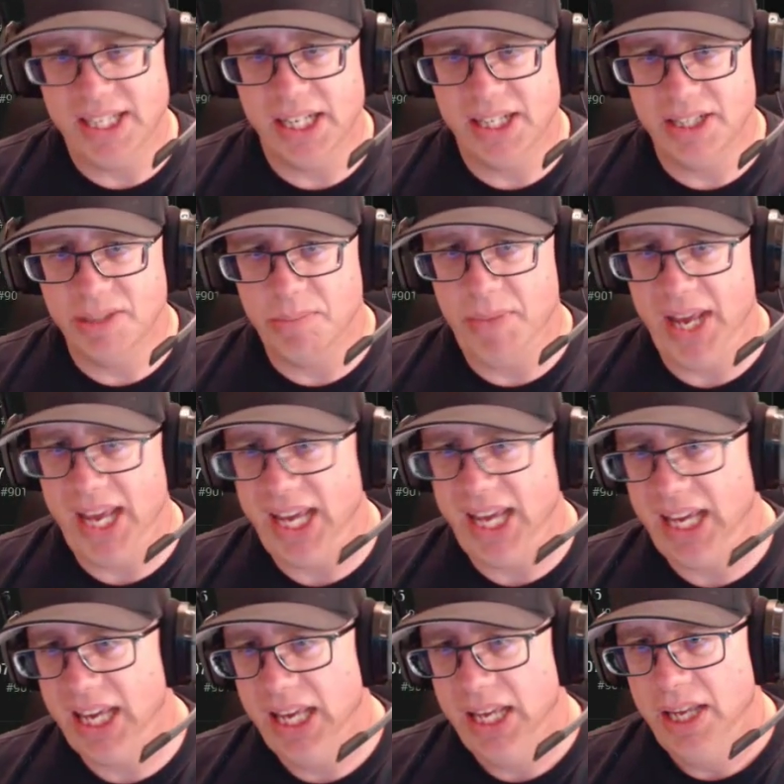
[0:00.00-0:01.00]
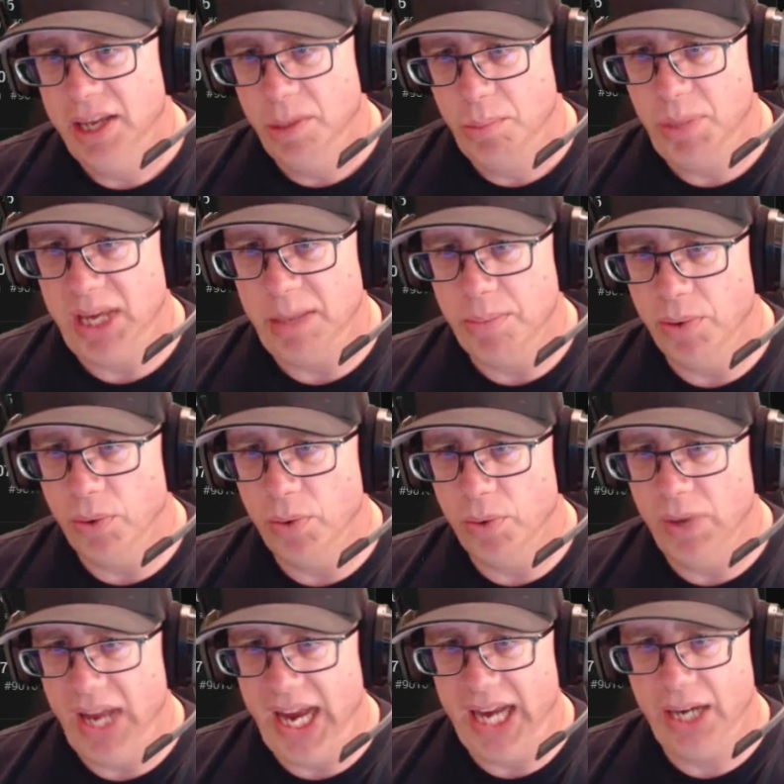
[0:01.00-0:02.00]
does make
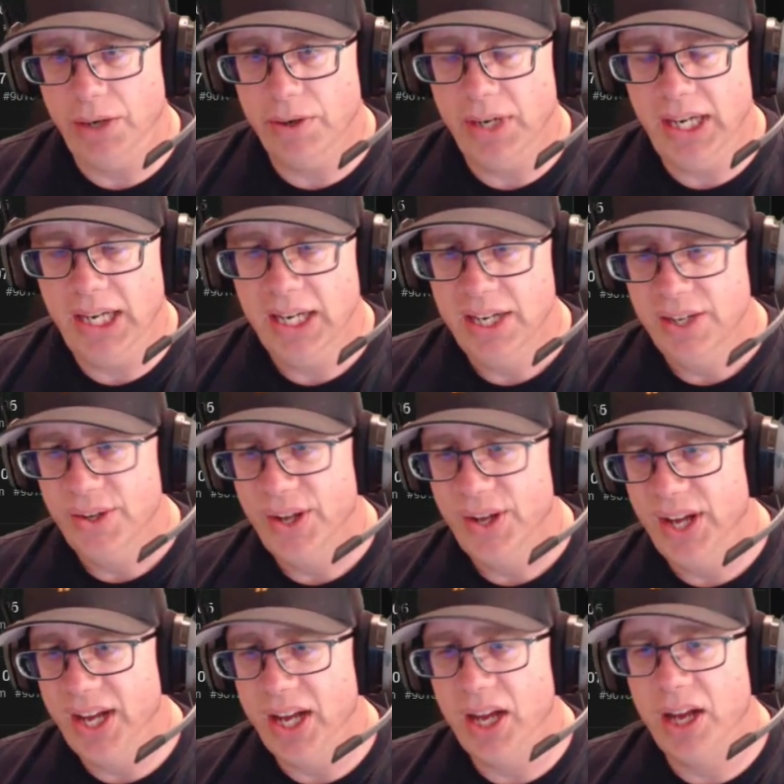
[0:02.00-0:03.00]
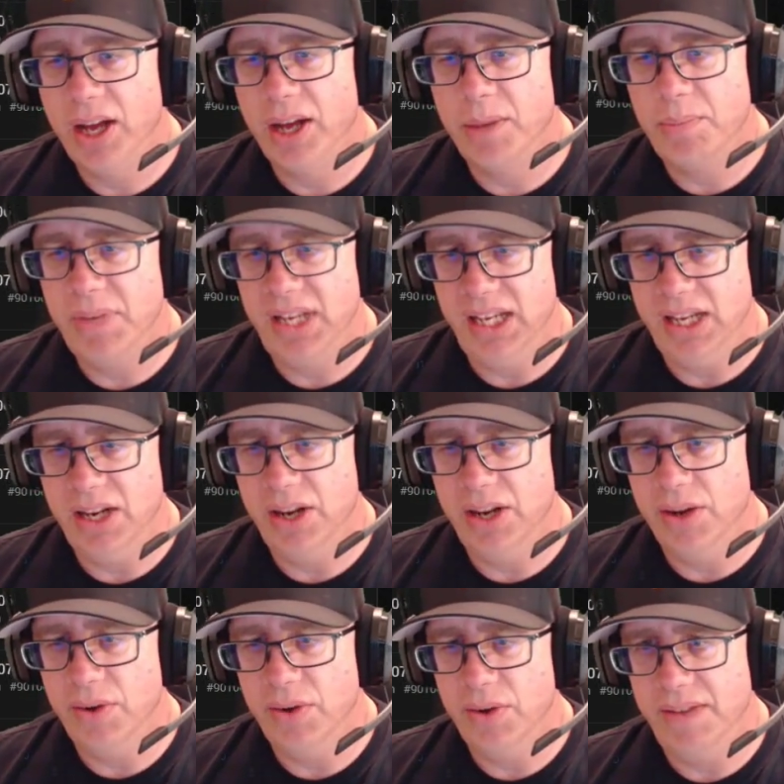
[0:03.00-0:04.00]
people angry,
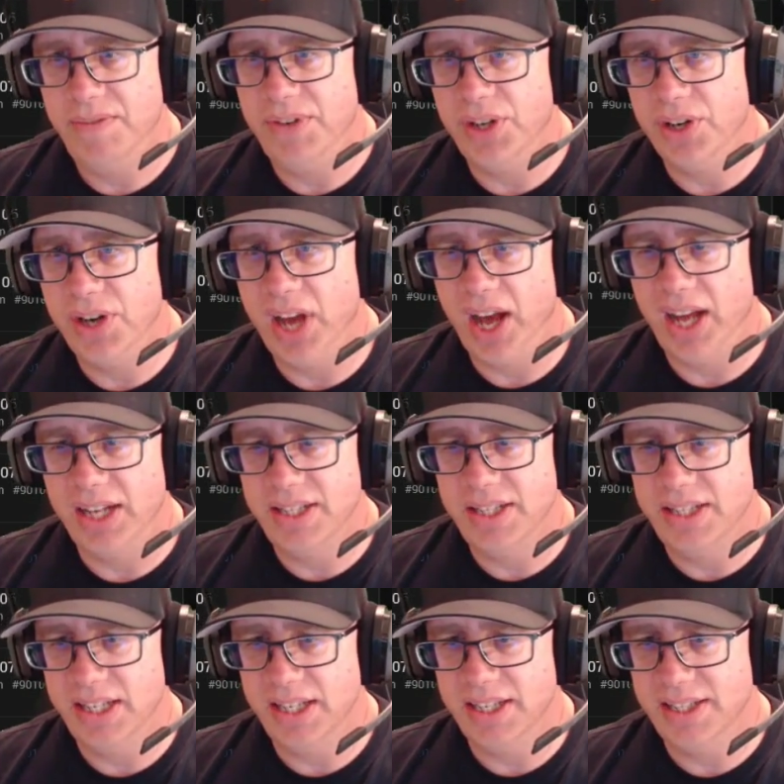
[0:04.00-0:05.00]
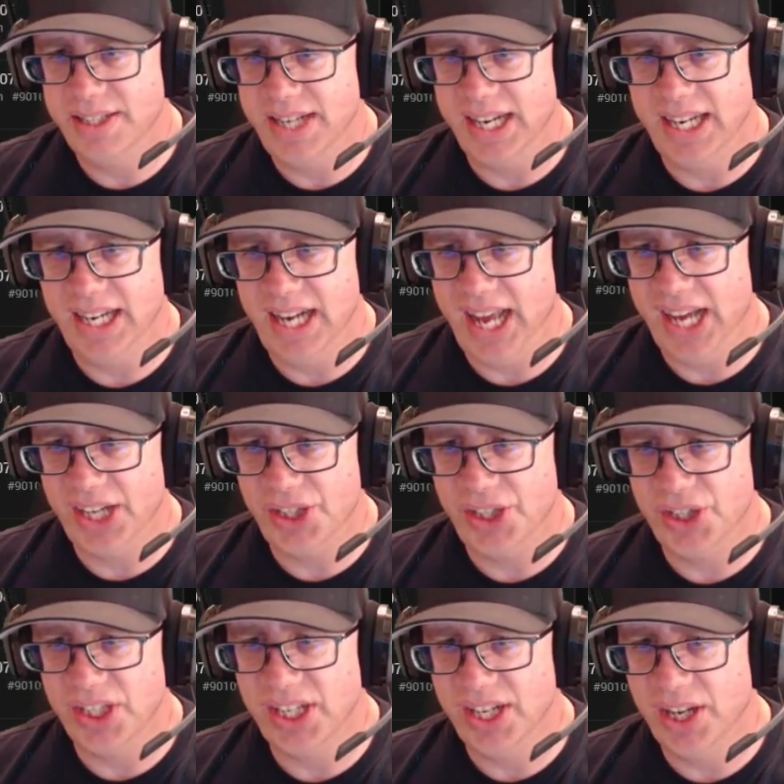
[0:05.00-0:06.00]
if you're not taking
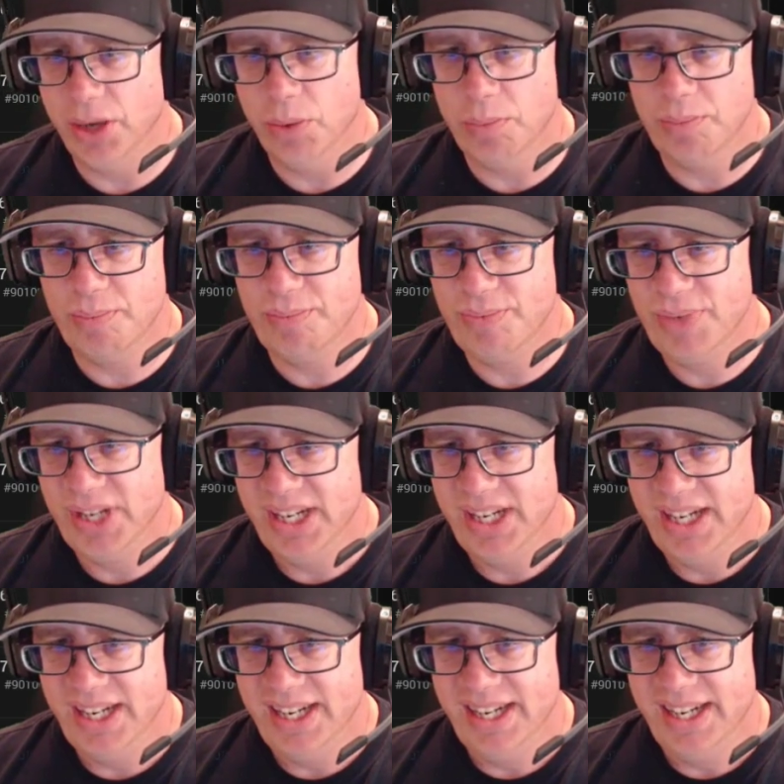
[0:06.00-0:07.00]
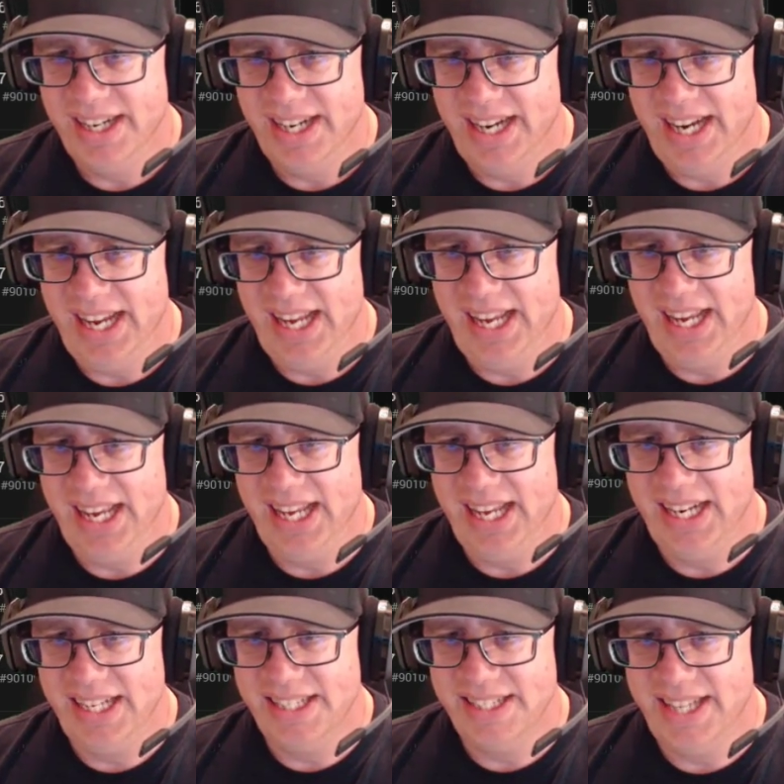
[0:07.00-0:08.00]
action. Oh,
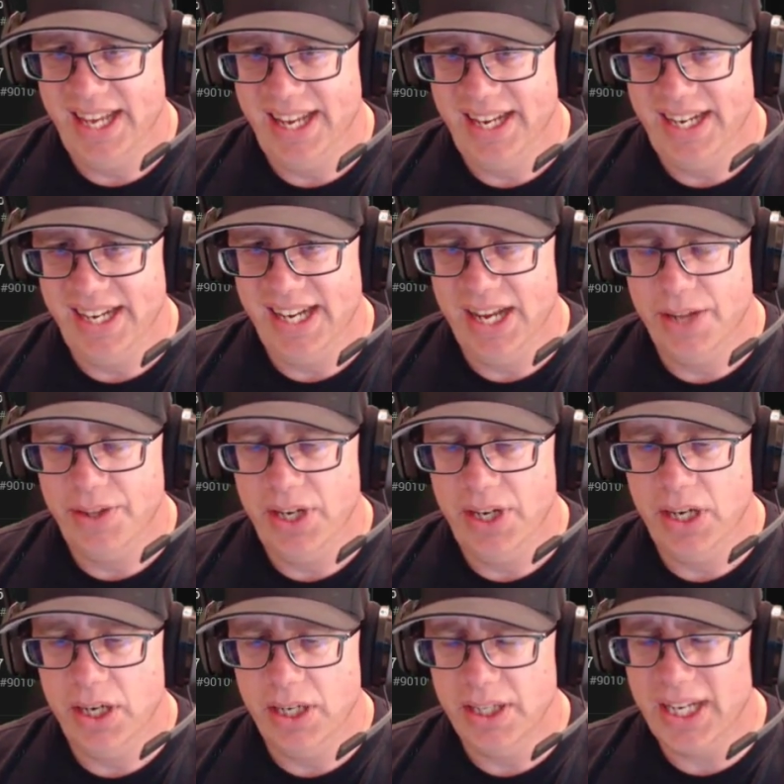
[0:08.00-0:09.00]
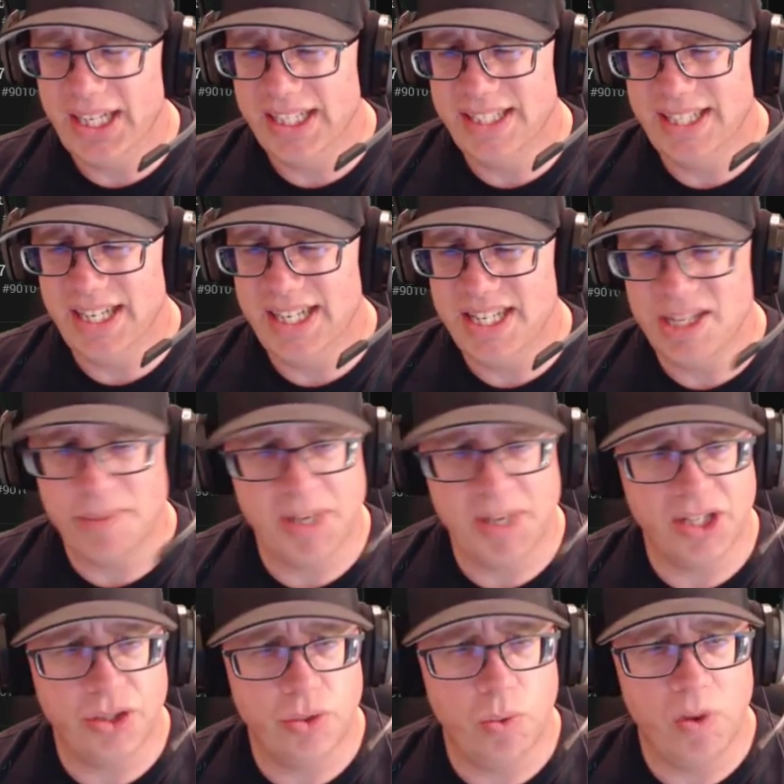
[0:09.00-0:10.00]
and it's getting down there. And like I said, it's
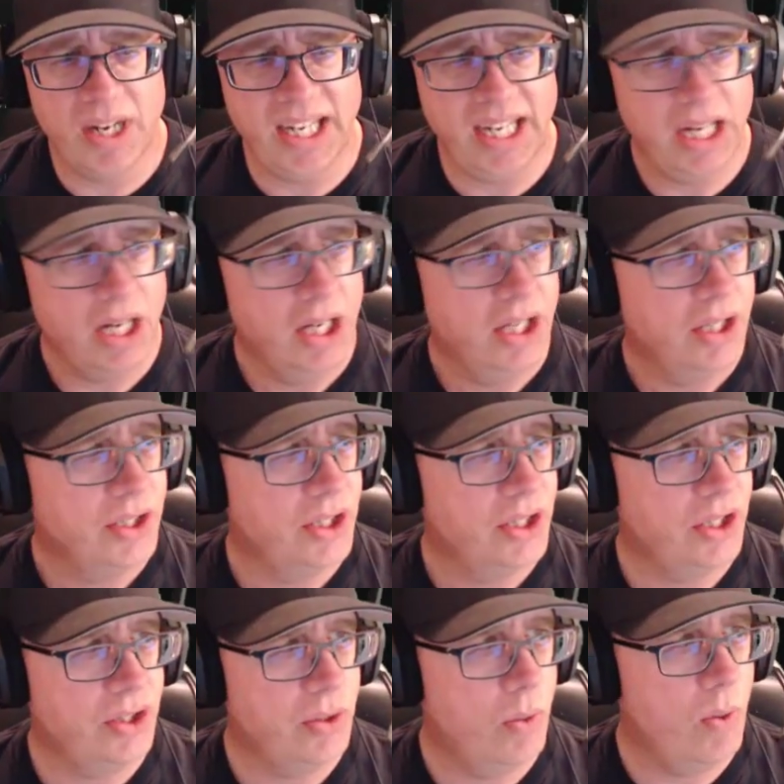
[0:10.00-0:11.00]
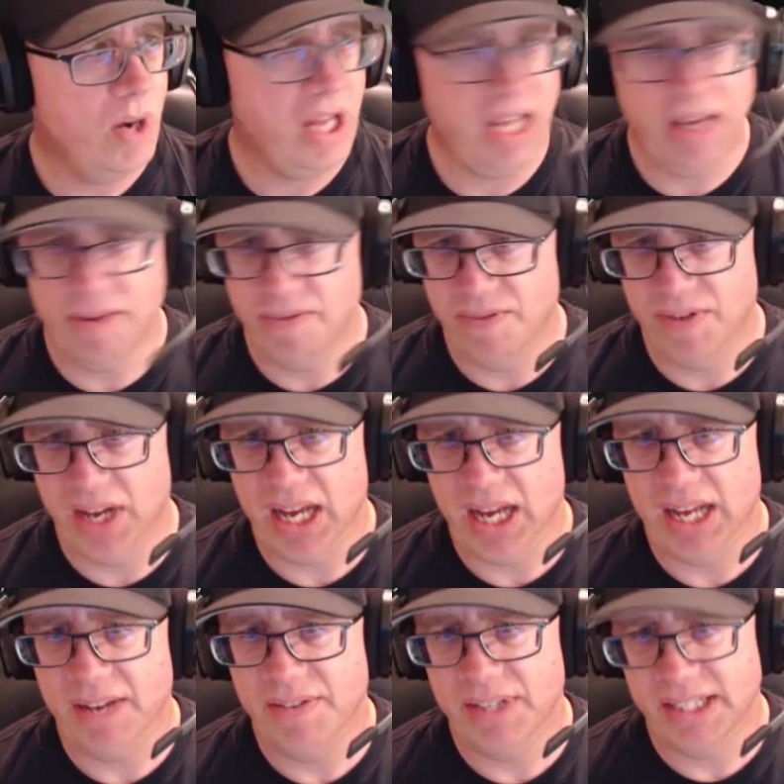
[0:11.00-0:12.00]
about 20 to
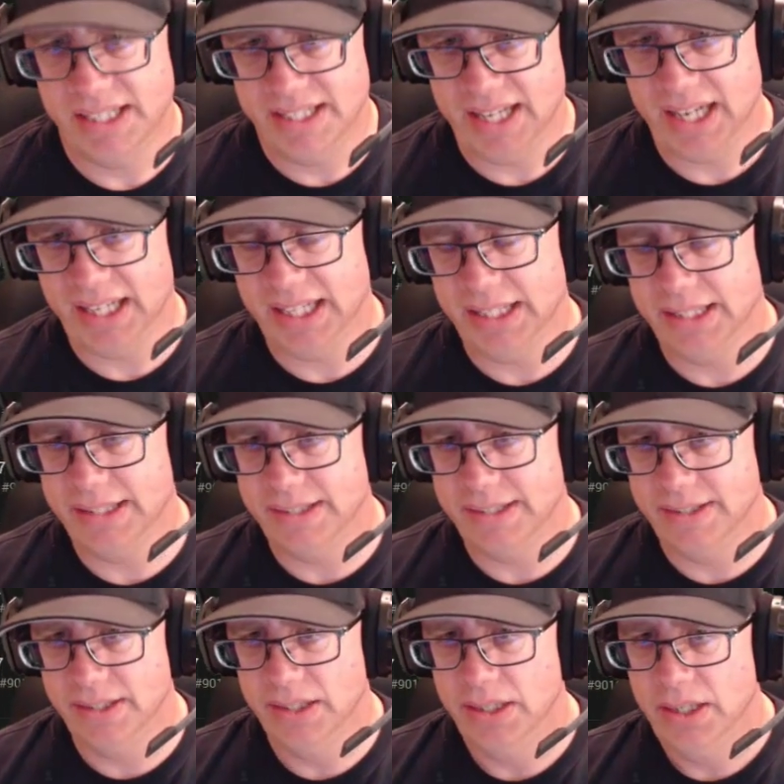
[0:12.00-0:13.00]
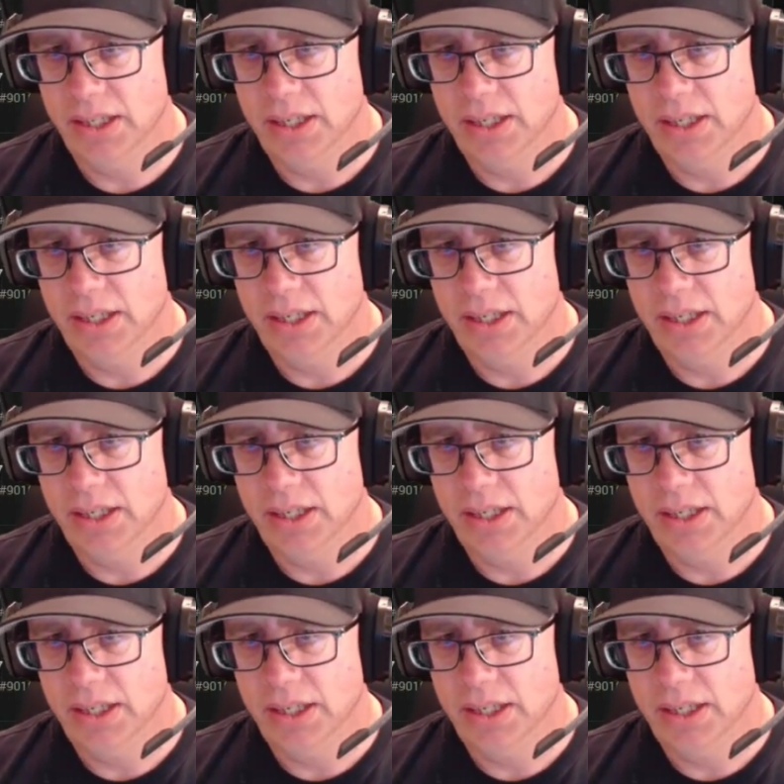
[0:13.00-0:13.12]
25 seconds.